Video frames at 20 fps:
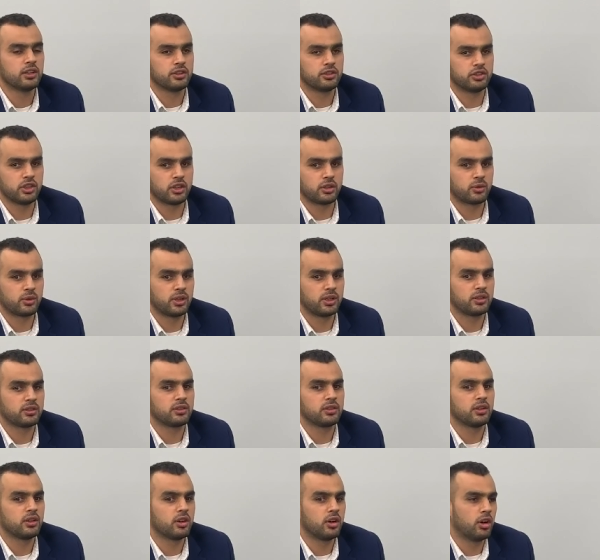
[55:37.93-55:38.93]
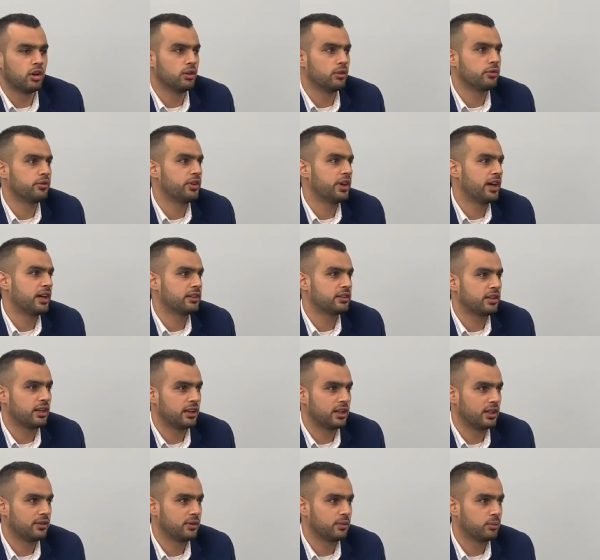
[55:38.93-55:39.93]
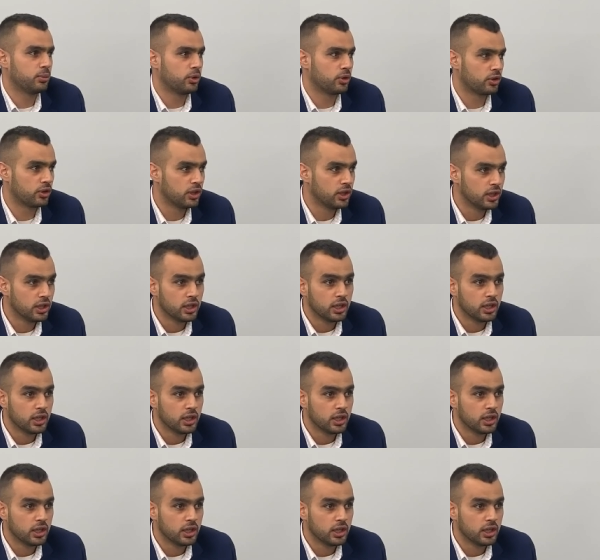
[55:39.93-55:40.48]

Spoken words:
generate all of that and even more.